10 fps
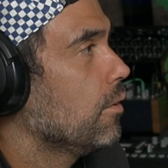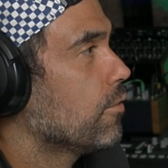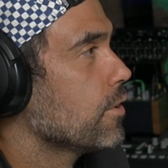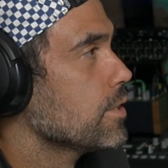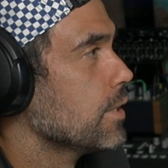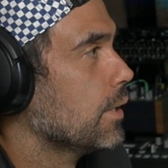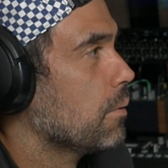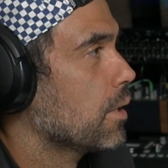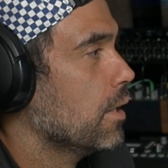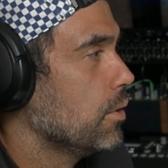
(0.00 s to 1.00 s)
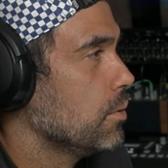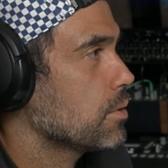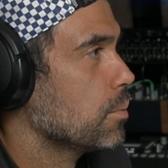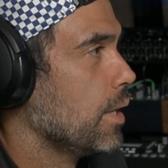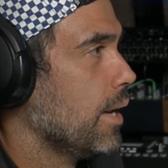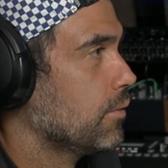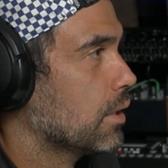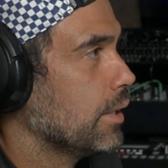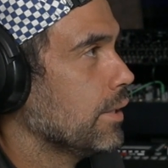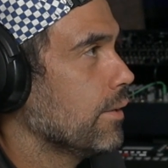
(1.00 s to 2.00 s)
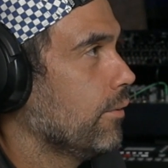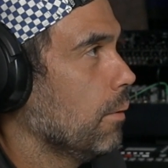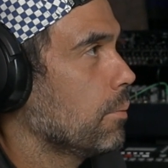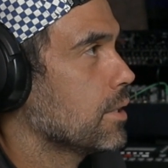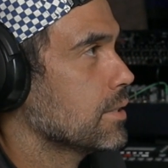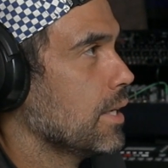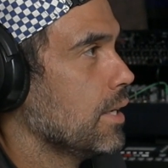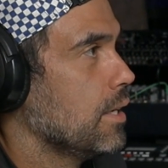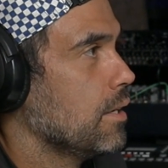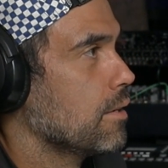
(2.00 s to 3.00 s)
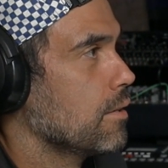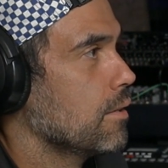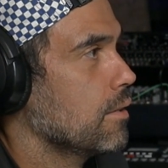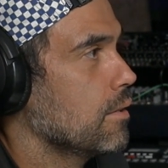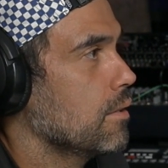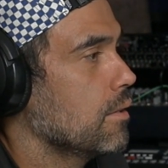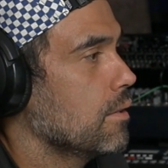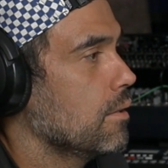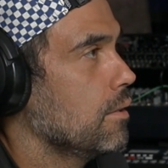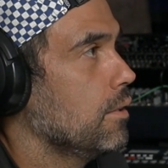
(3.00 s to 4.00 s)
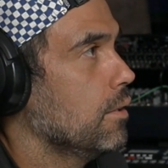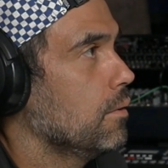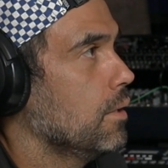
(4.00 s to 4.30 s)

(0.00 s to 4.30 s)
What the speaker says: the first thing that we're gonna do is we're gonna have to clean this up because I hear, you know,